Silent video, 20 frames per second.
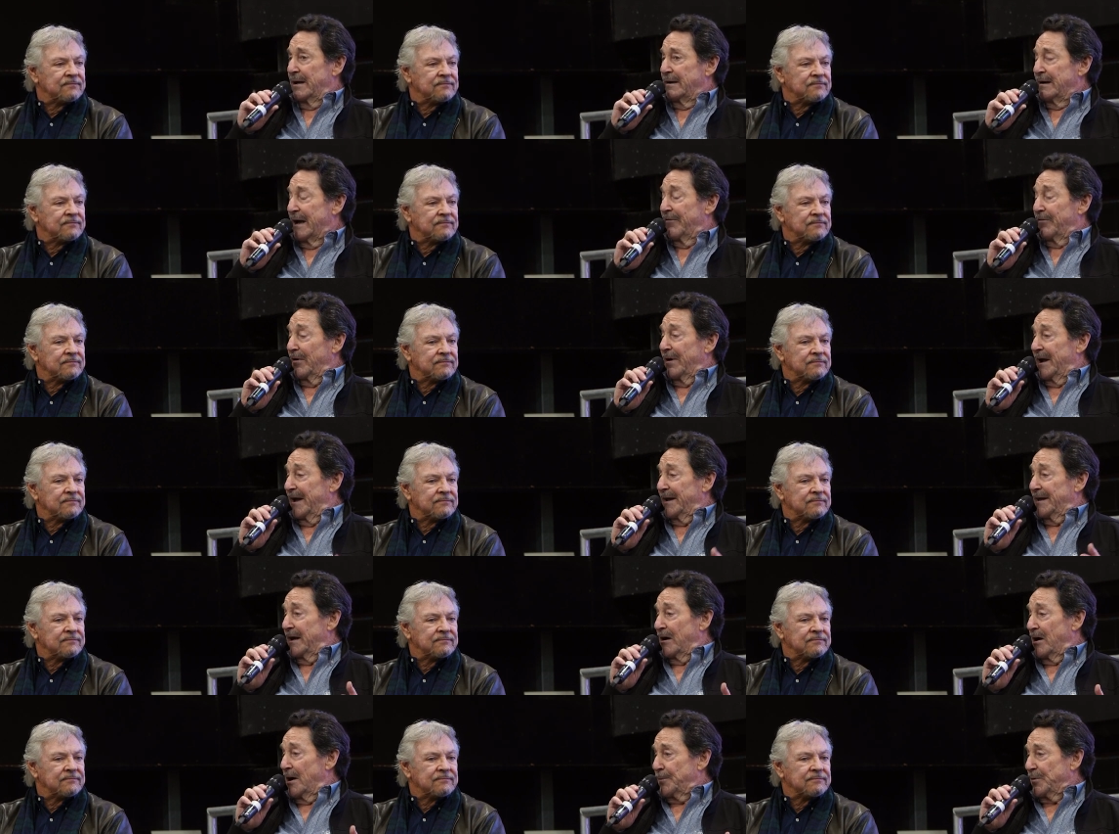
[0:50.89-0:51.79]
Speaker 1: Never had
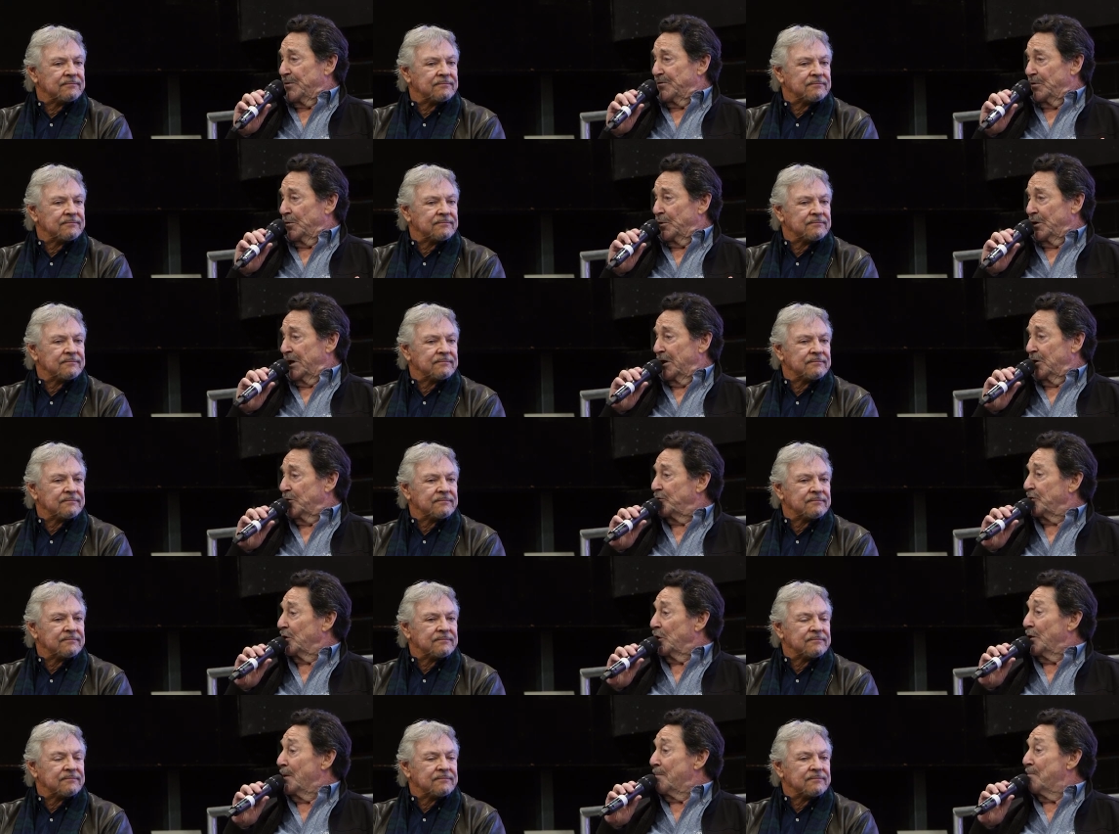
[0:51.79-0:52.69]
the opportunity
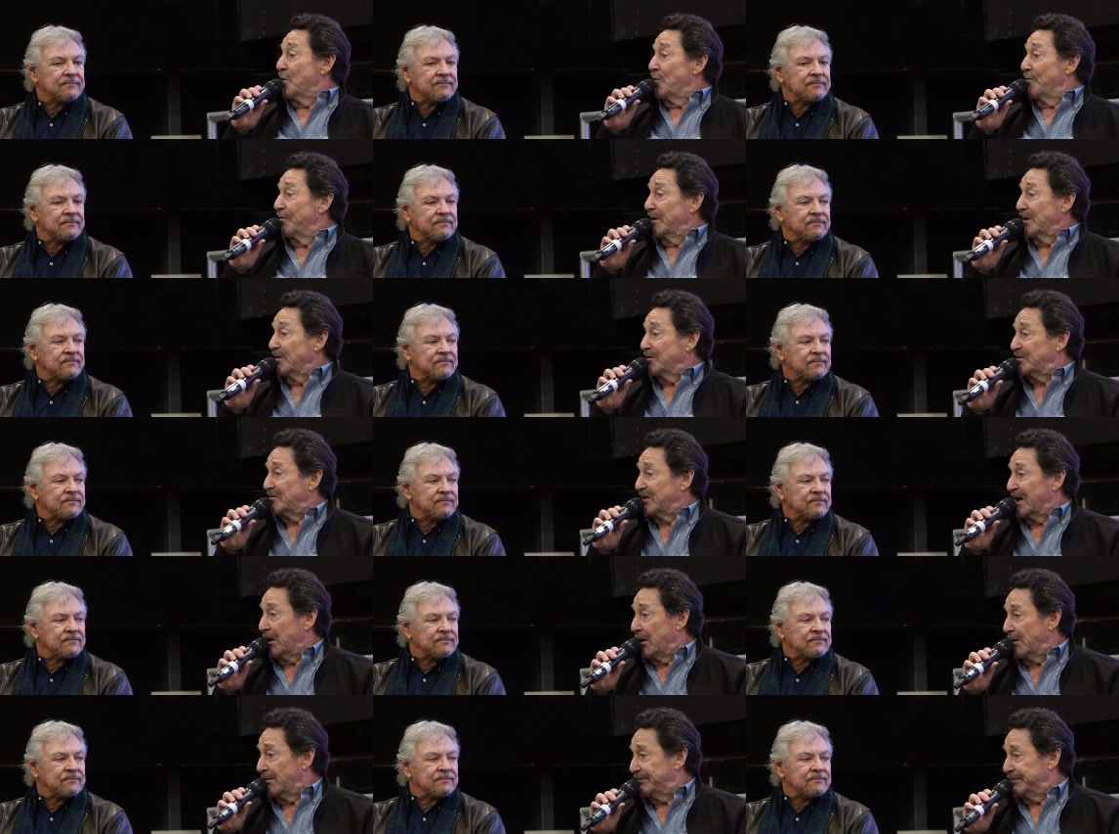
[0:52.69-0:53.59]
until the movie
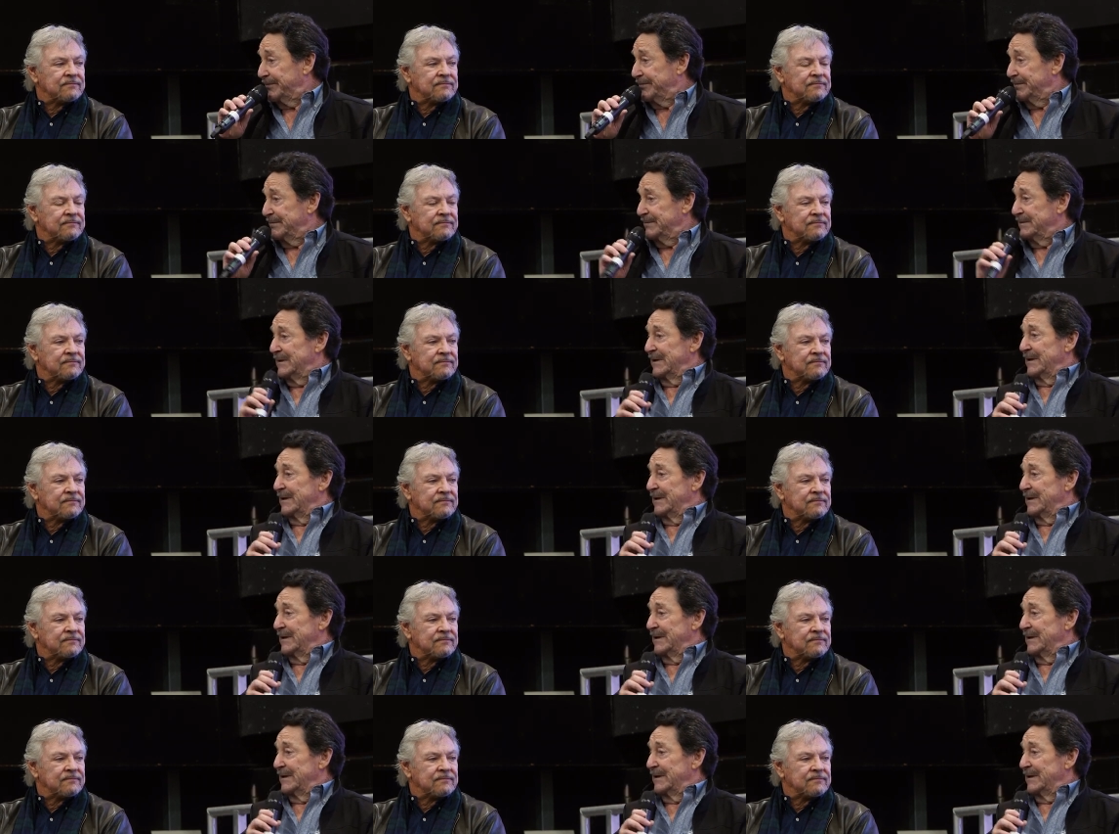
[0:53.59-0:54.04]
itself.